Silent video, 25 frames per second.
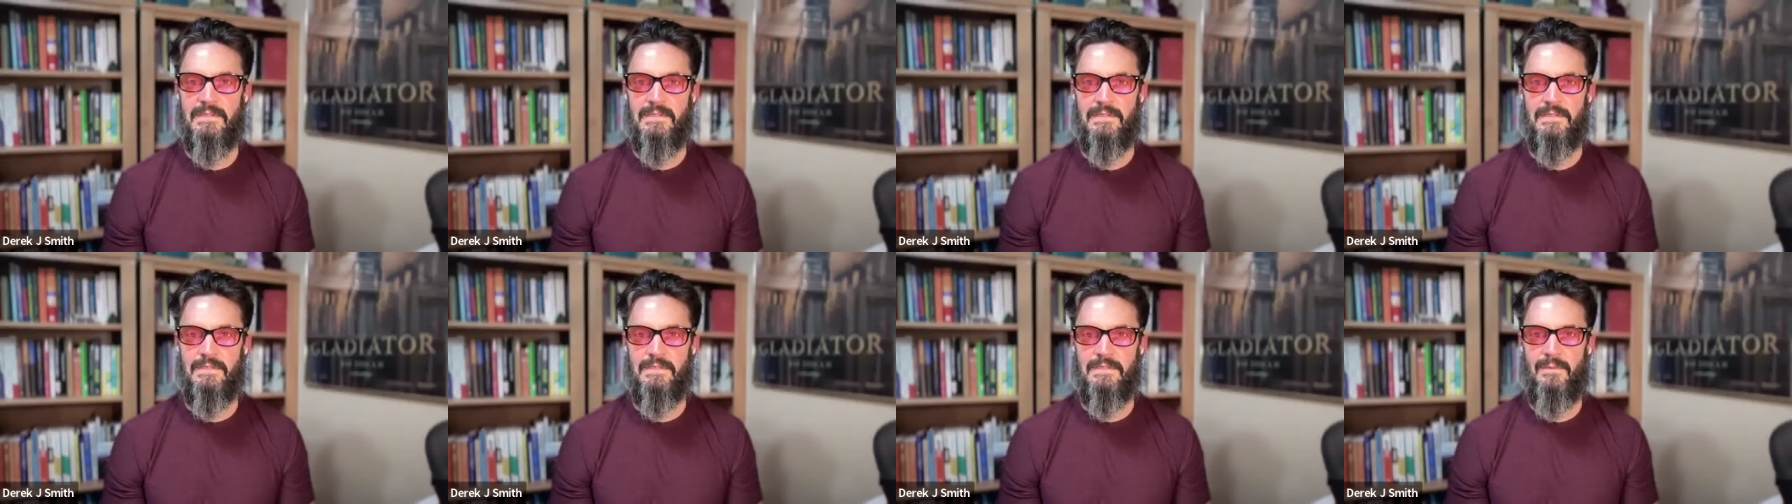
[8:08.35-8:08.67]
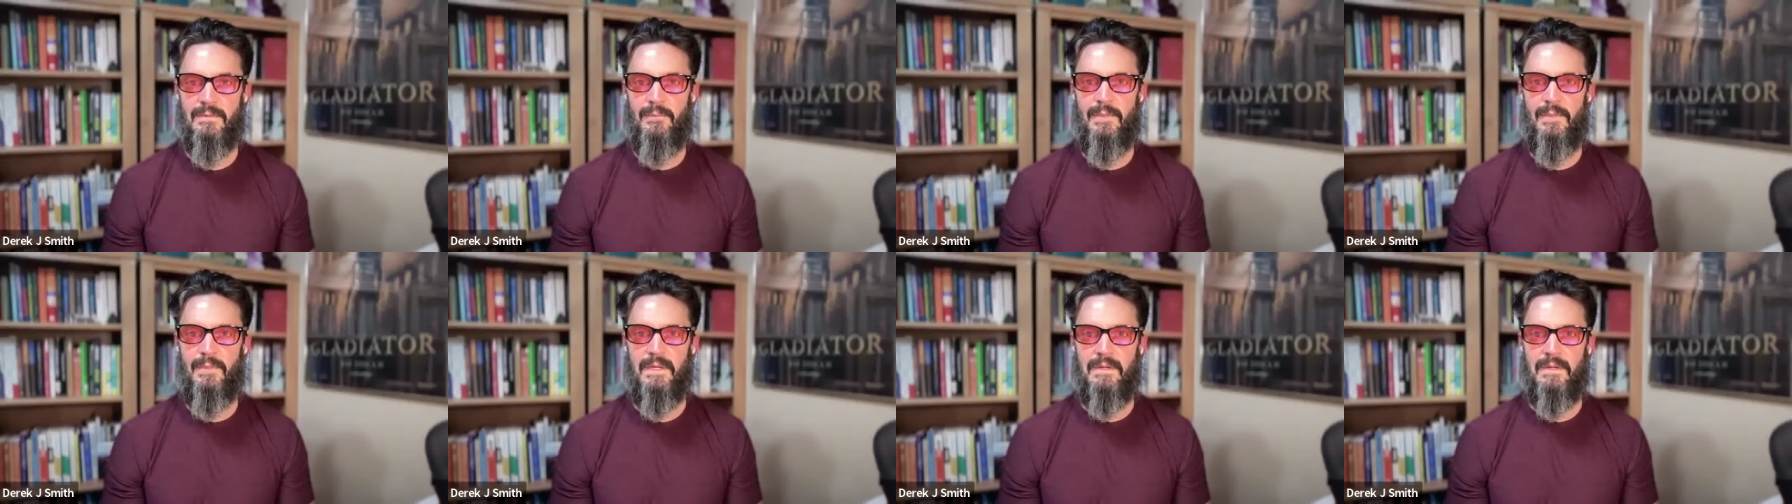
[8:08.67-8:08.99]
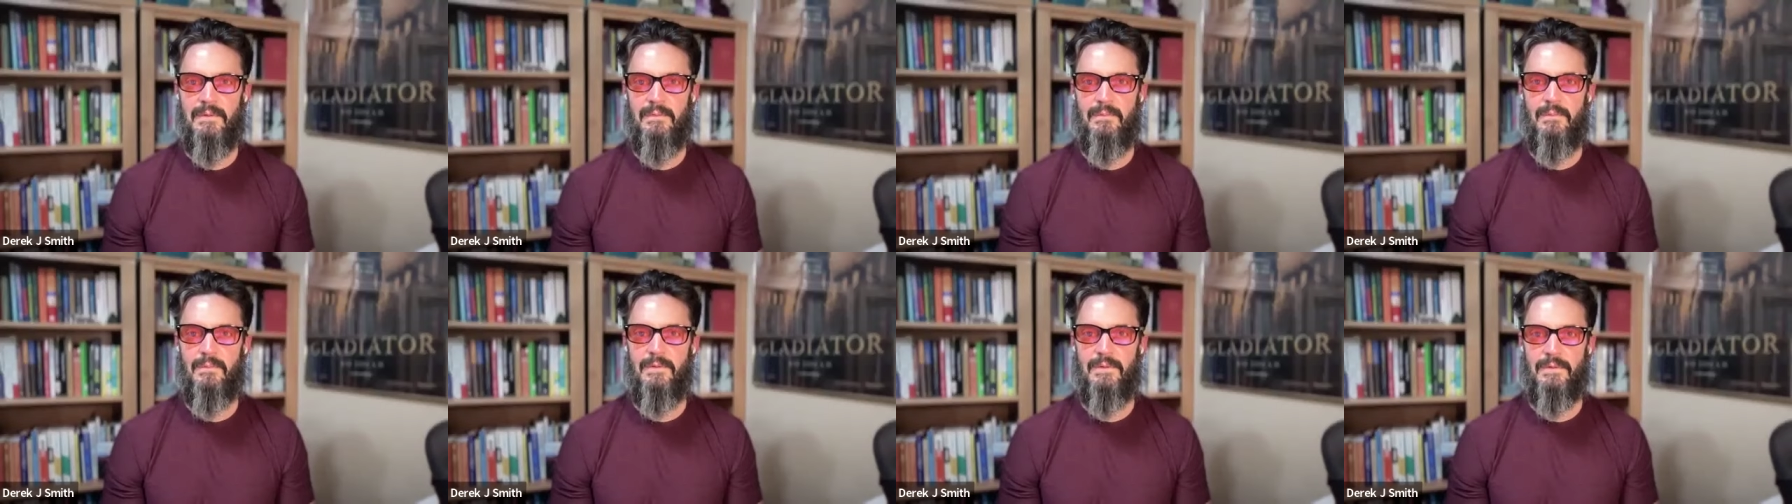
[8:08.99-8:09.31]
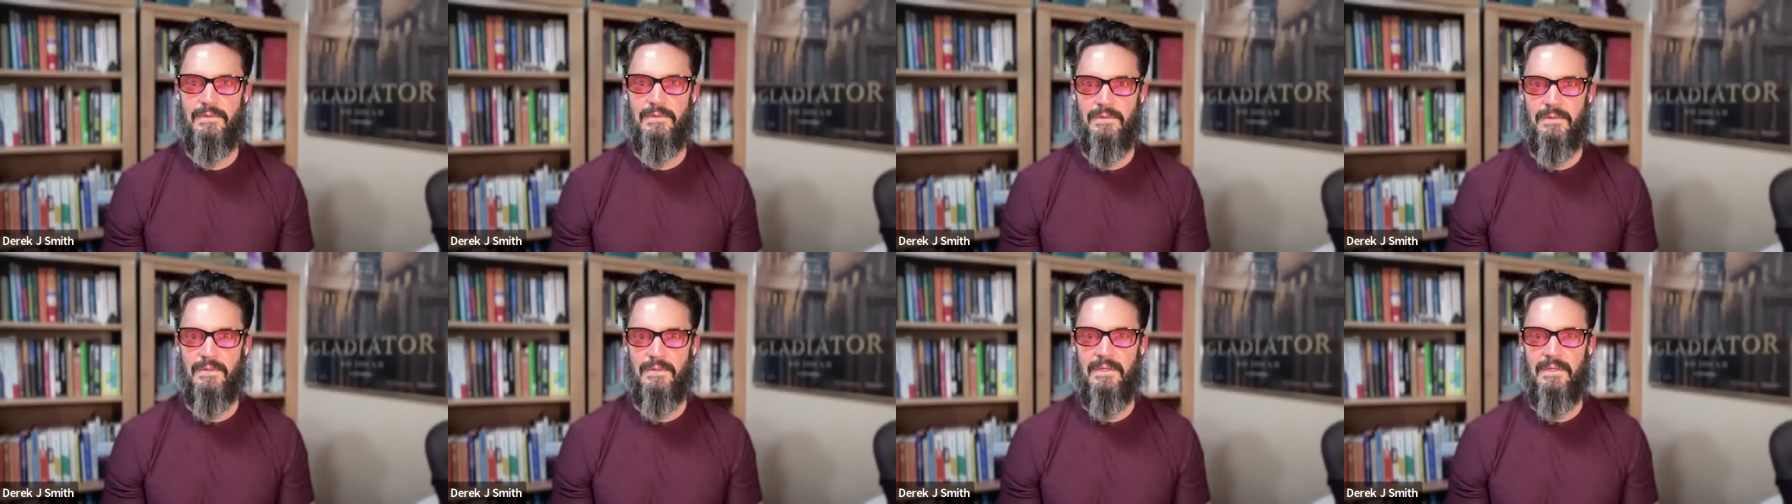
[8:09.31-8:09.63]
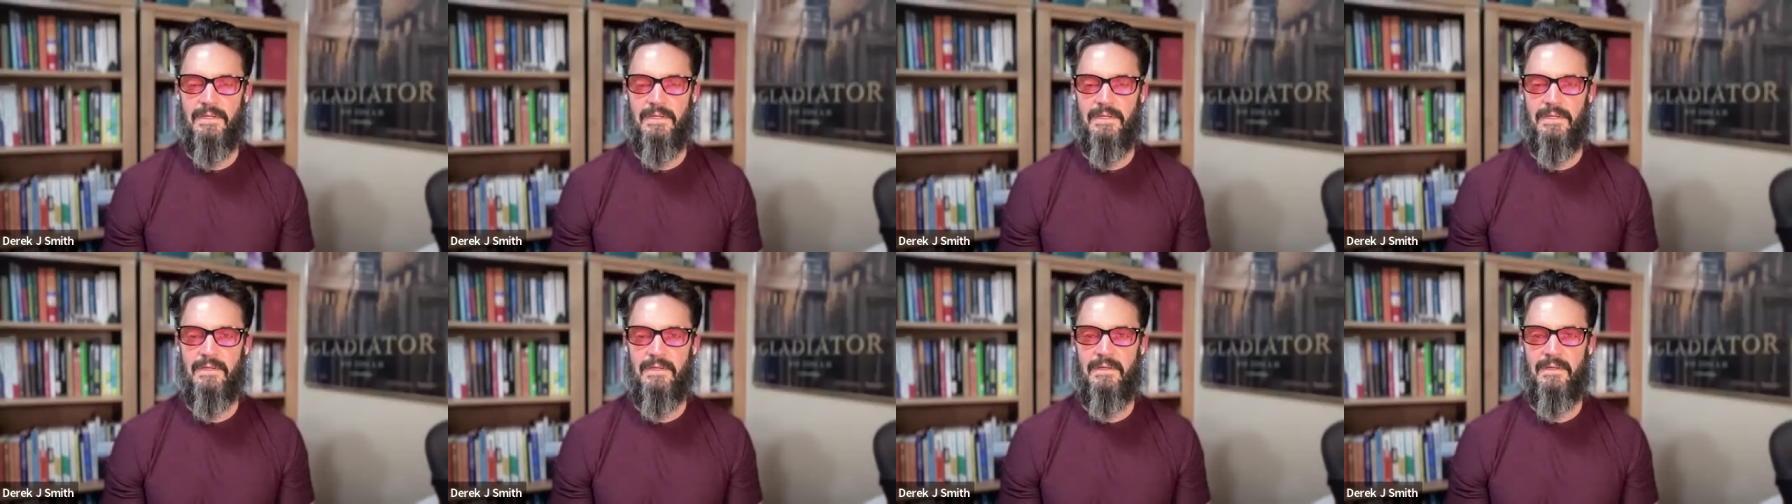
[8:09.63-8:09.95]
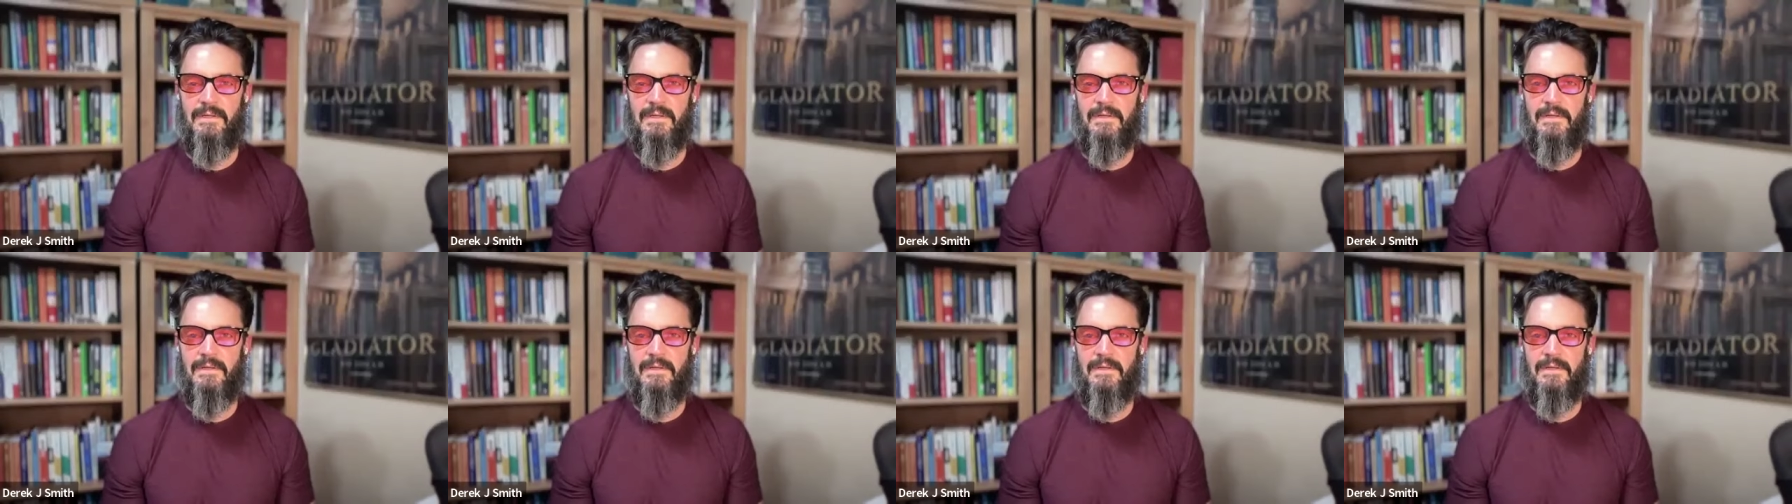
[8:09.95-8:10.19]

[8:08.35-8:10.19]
It's just to be the tree.